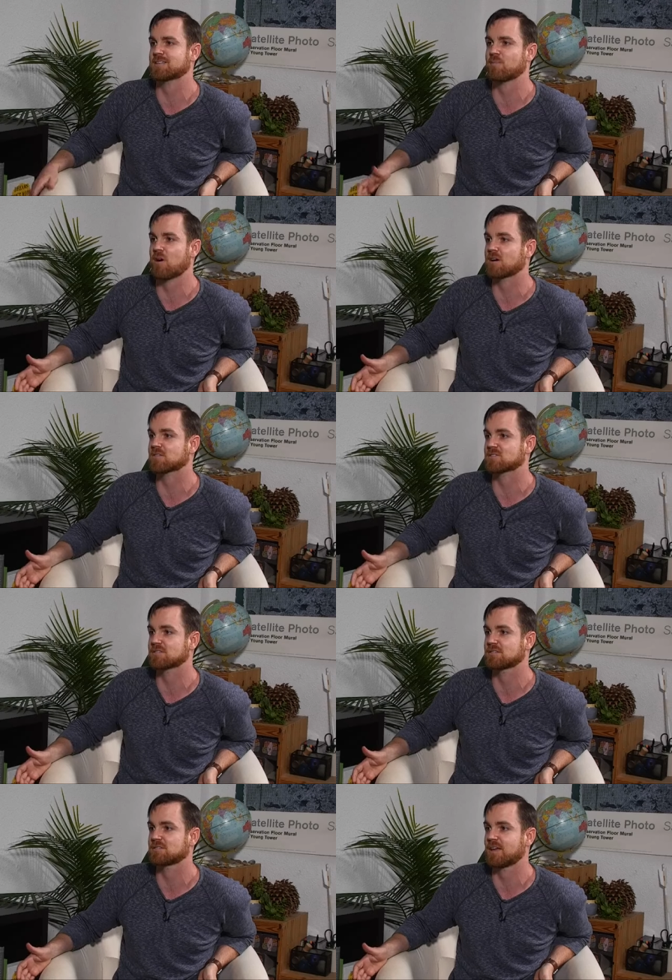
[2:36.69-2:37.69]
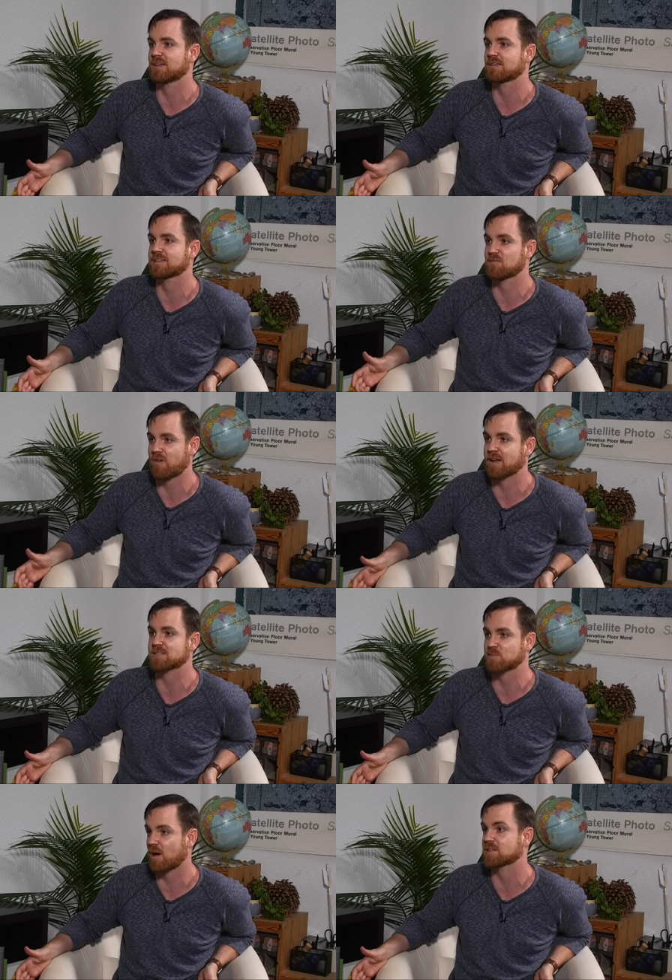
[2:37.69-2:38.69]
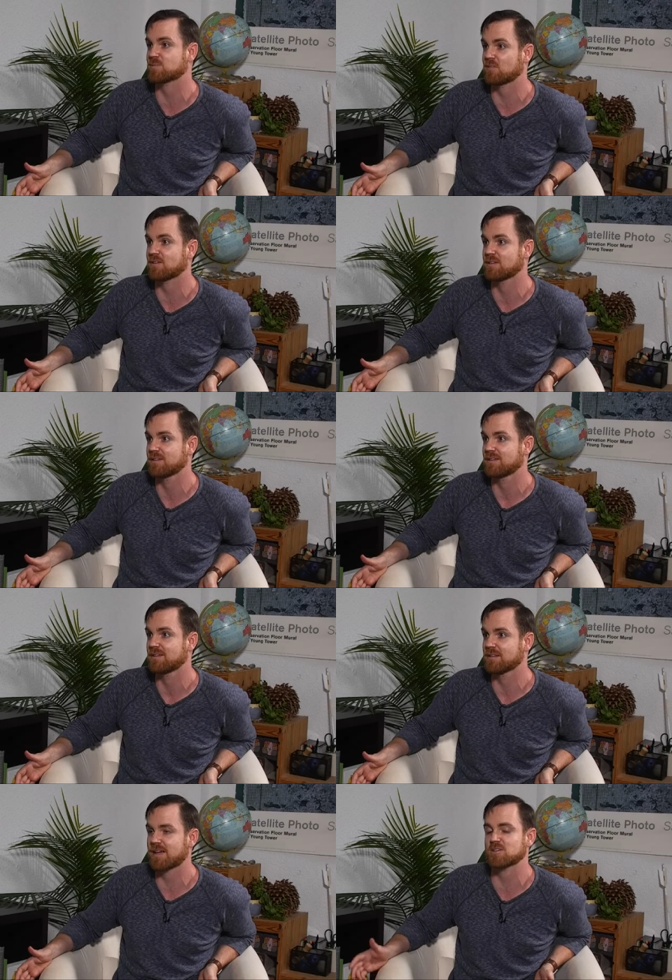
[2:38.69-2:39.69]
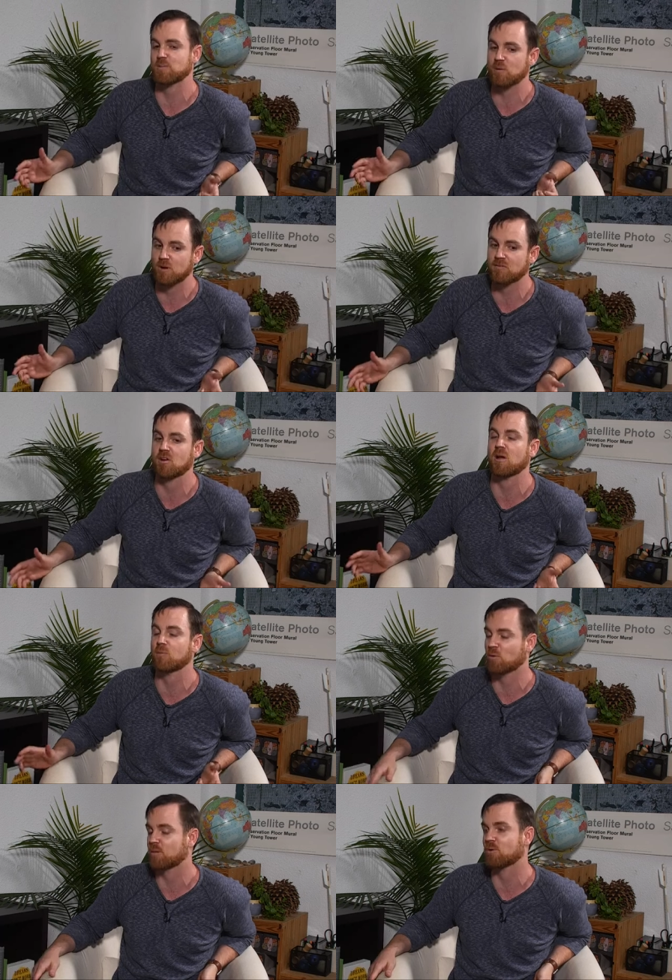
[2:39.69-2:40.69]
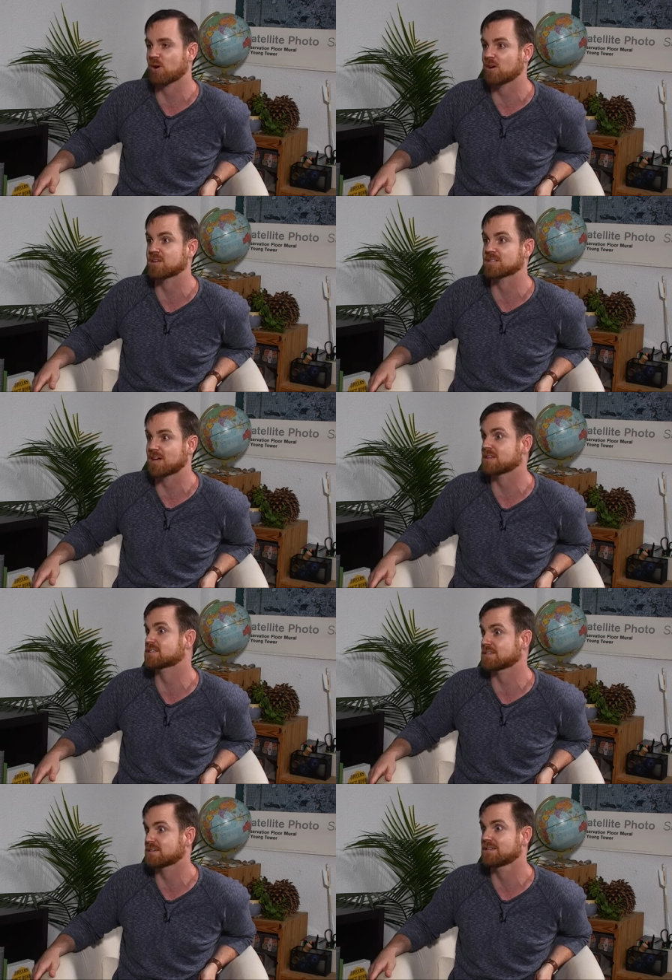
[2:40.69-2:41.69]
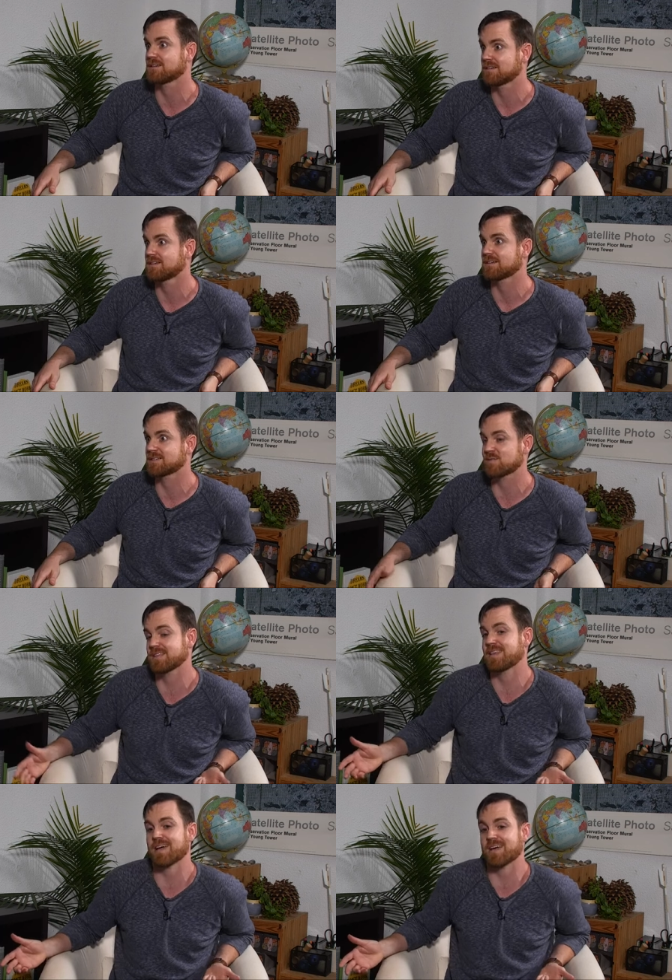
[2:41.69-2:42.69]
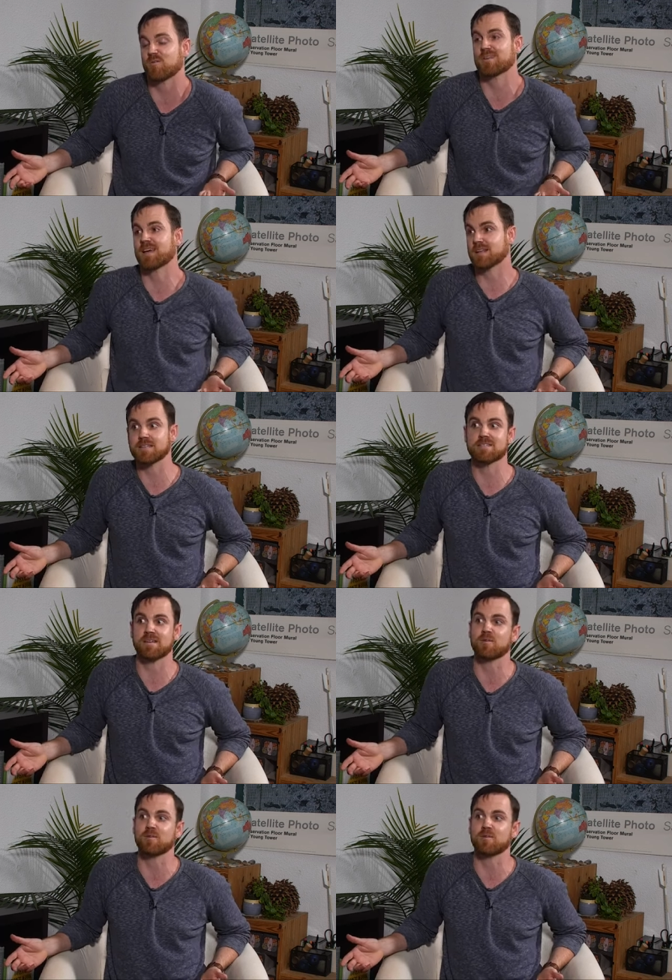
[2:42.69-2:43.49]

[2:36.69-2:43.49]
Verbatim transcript: Mars like as fast as possible. Like that should be one of our number one priorities, honestly because we need that kind of redundancy.